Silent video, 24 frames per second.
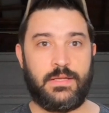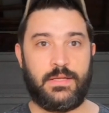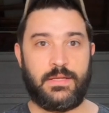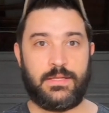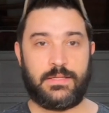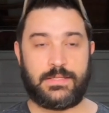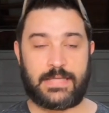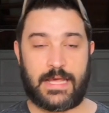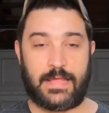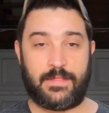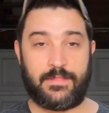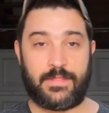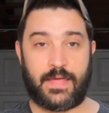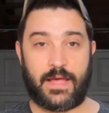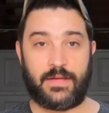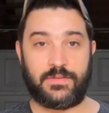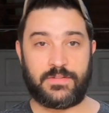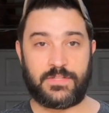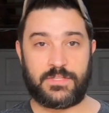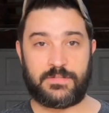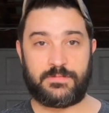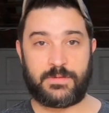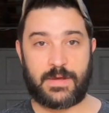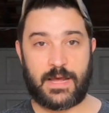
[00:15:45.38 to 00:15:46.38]
10
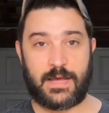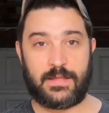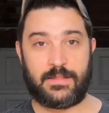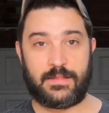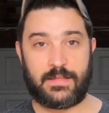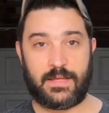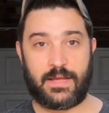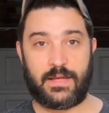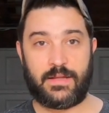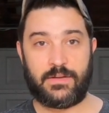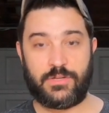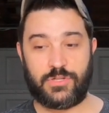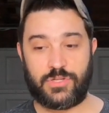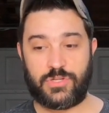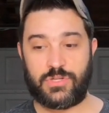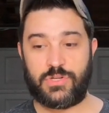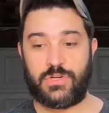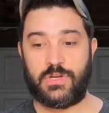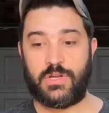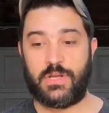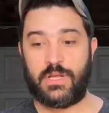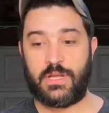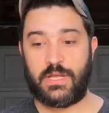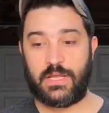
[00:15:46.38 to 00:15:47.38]
thousandths behind the edge,
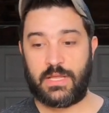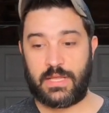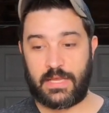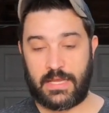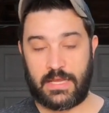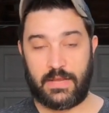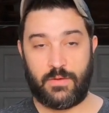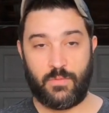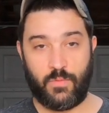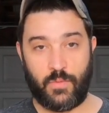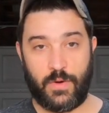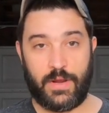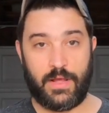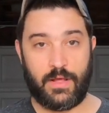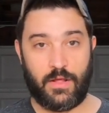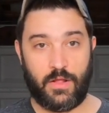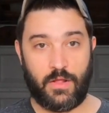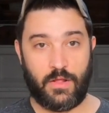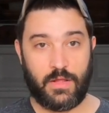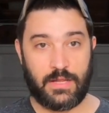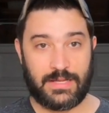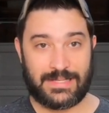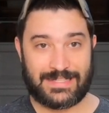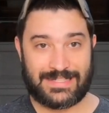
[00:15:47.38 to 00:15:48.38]
it
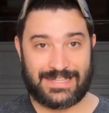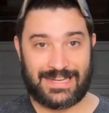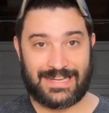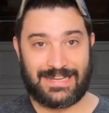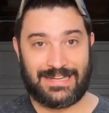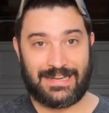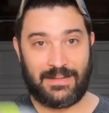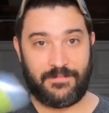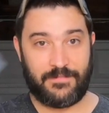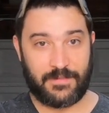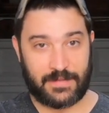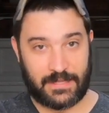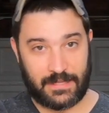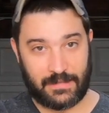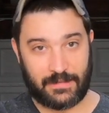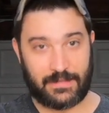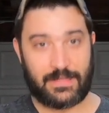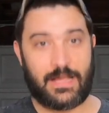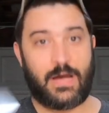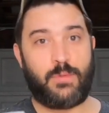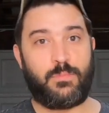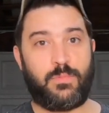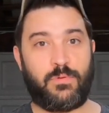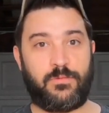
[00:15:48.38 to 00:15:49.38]
will significantly
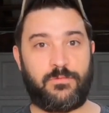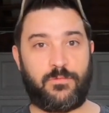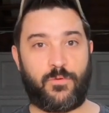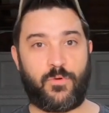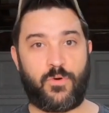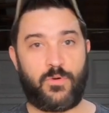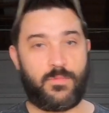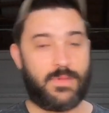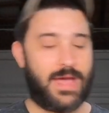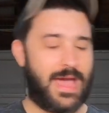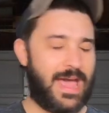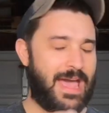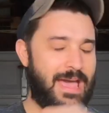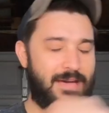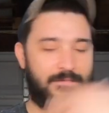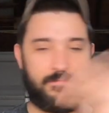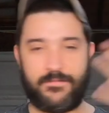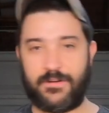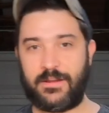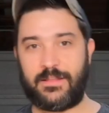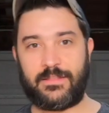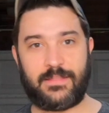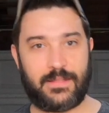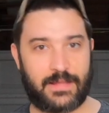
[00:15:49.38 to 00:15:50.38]
outperform
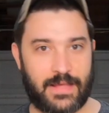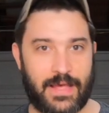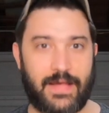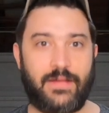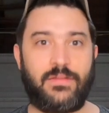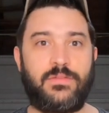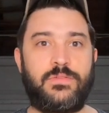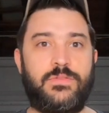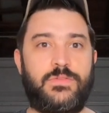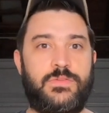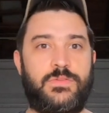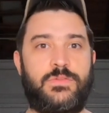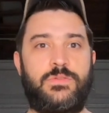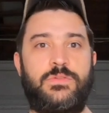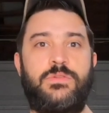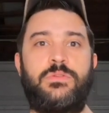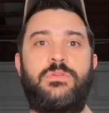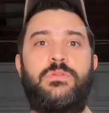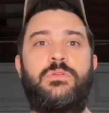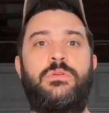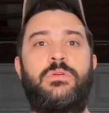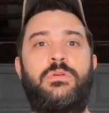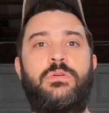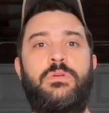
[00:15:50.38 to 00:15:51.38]
everything else.
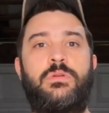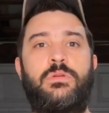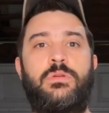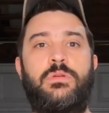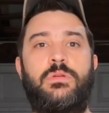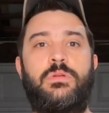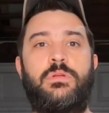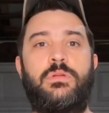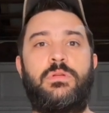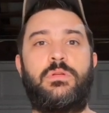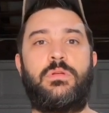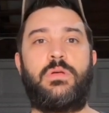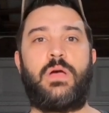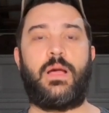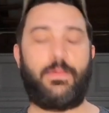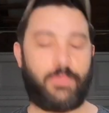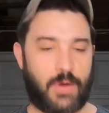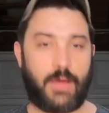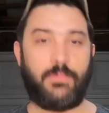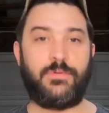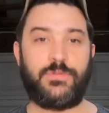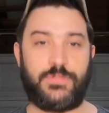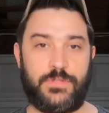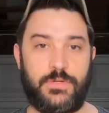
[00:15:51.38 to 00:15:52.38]
I
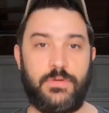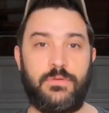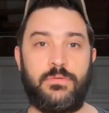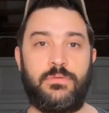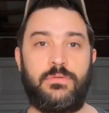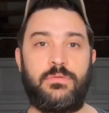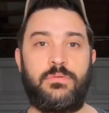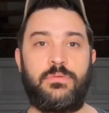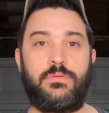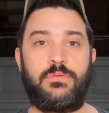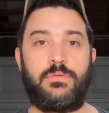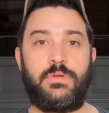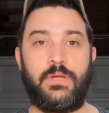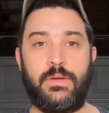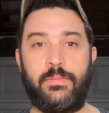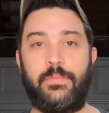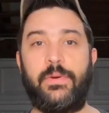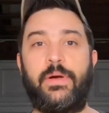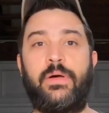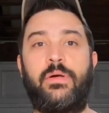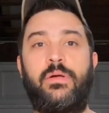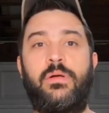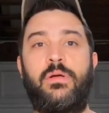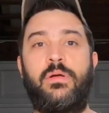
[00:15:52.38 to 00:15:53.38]
promise you, it
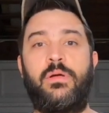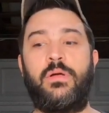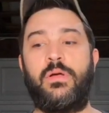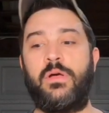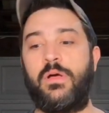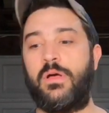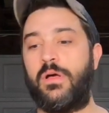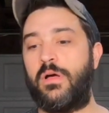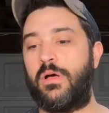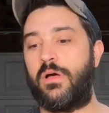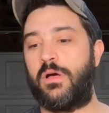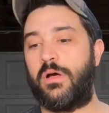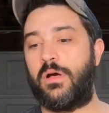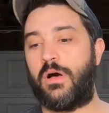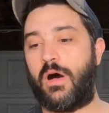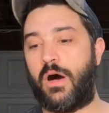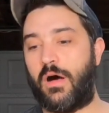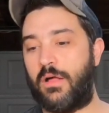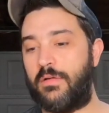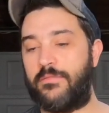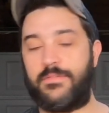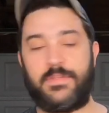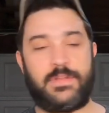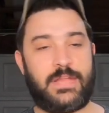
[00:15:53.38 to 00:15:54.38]
will.
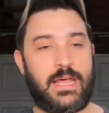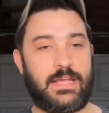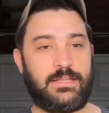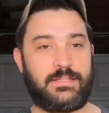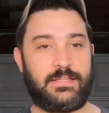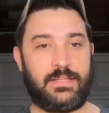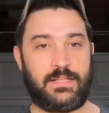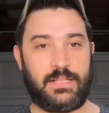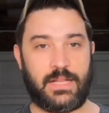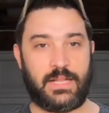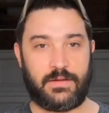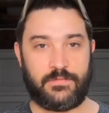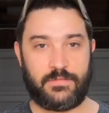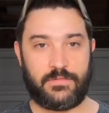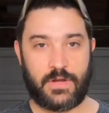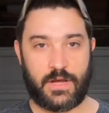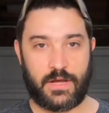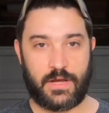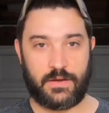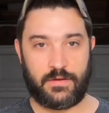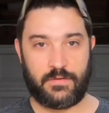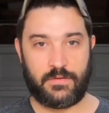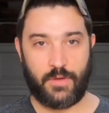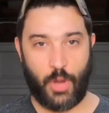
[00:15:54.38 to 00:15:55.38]
All of the testing that I've
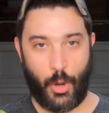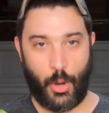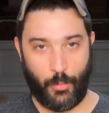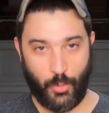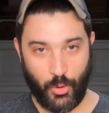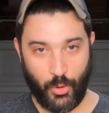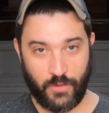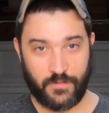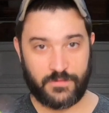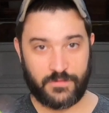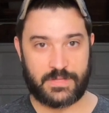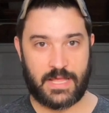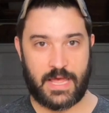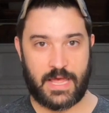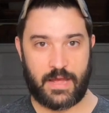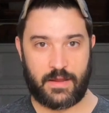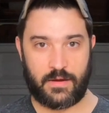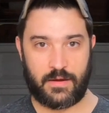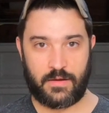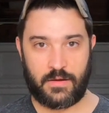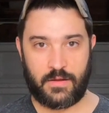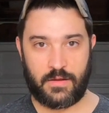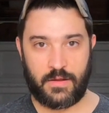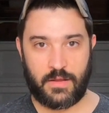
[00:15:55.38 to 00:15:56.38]
done proves
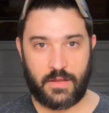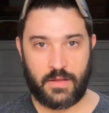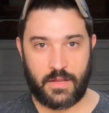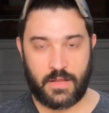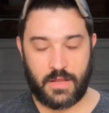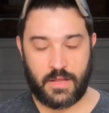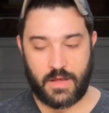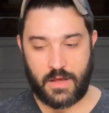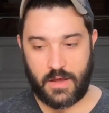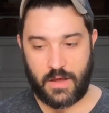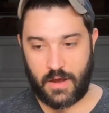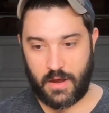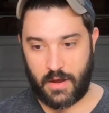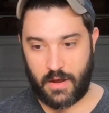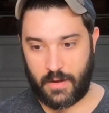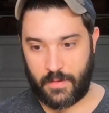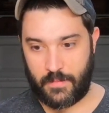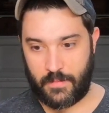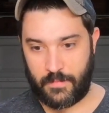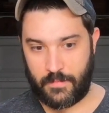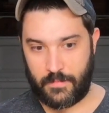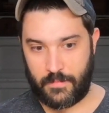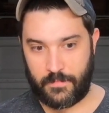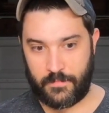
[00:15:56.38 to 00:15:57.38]
that.
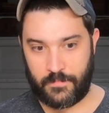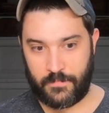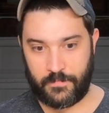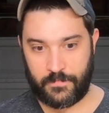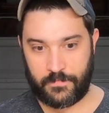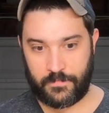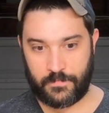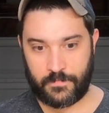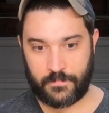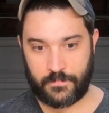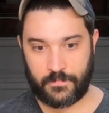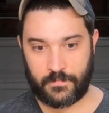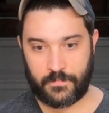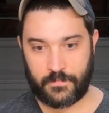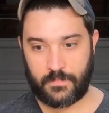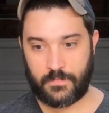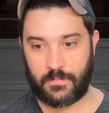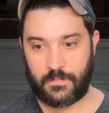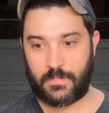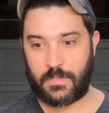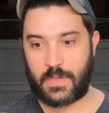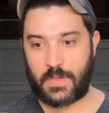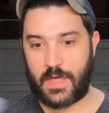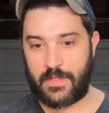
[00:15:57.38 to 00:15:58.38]
And
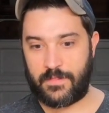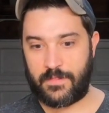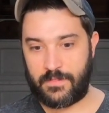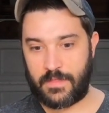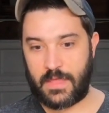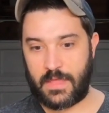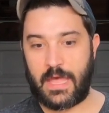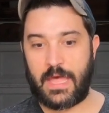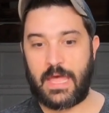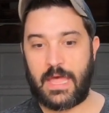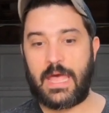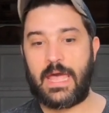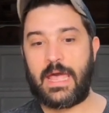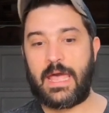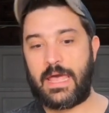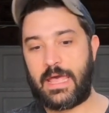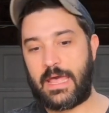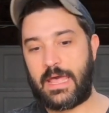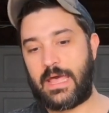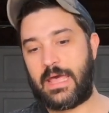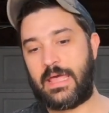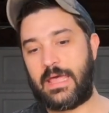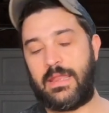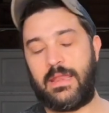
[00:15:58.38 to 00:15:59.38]

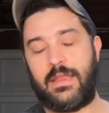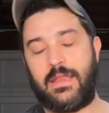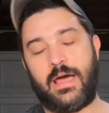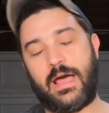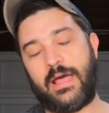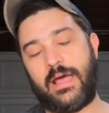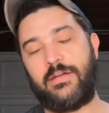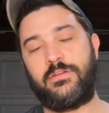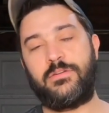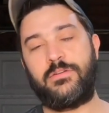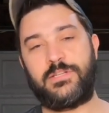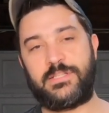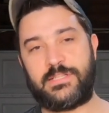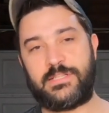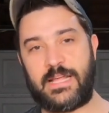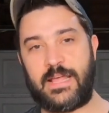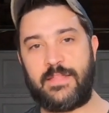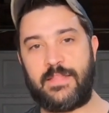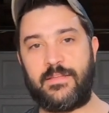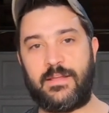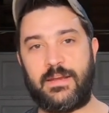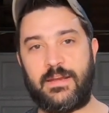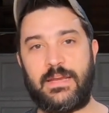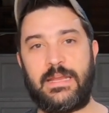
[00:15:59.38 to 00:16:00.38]
I
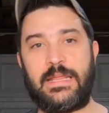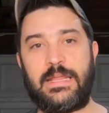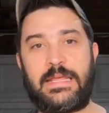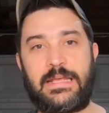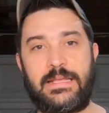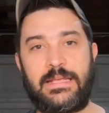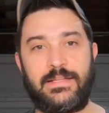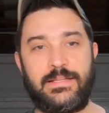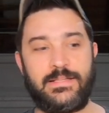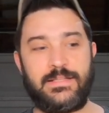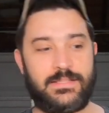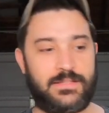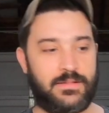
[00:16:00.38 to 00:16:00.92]
understand that it is